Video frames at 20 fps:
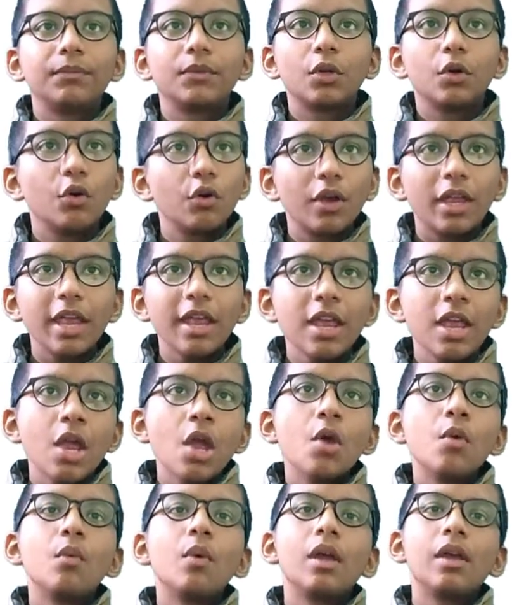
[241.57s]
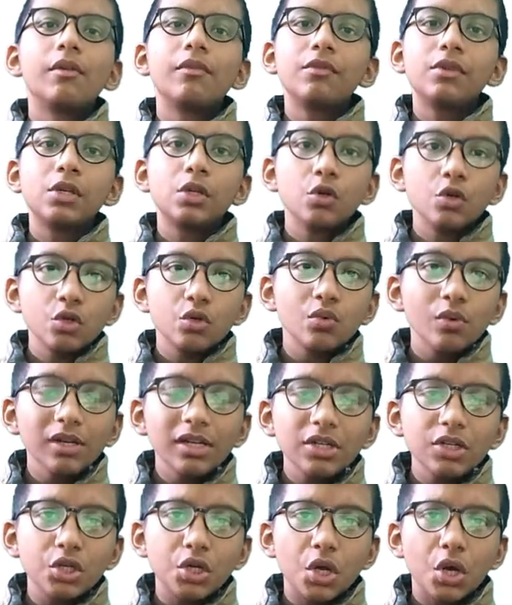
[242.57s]
Okay, where we usually
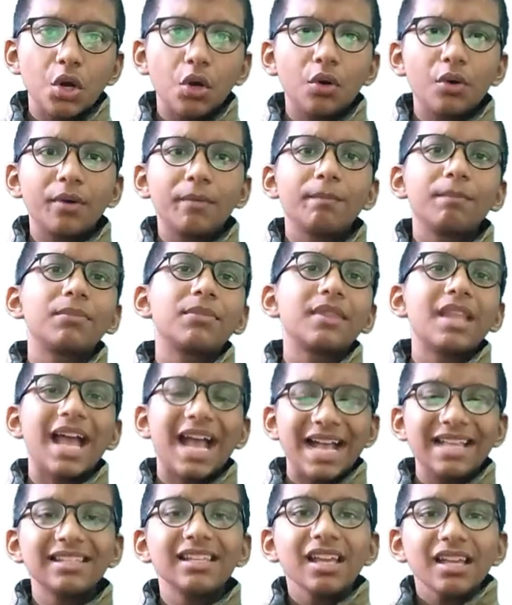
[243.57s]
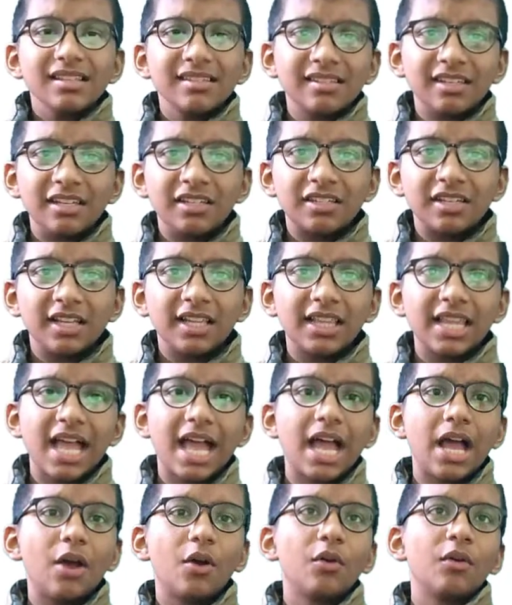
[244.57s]
denote, as I have seen till
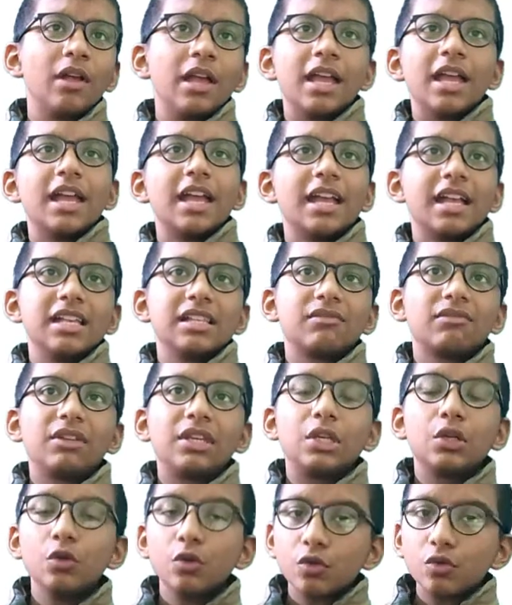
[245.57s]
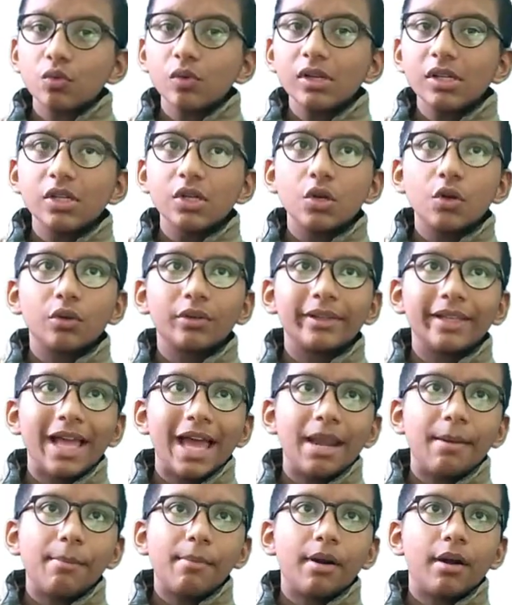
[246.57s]
now, is we usually denote
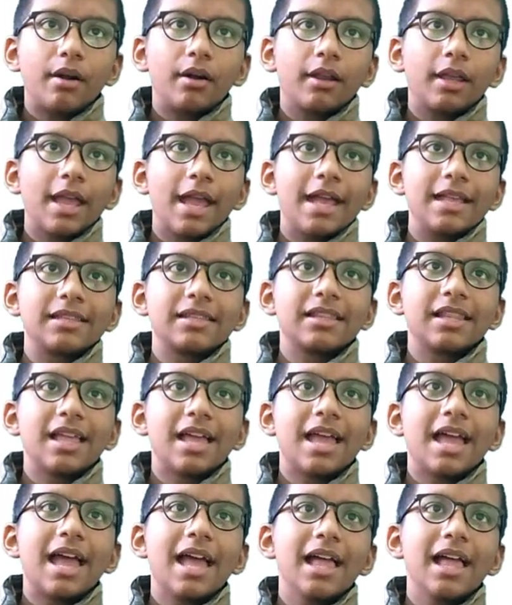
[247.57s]
landmark as Li.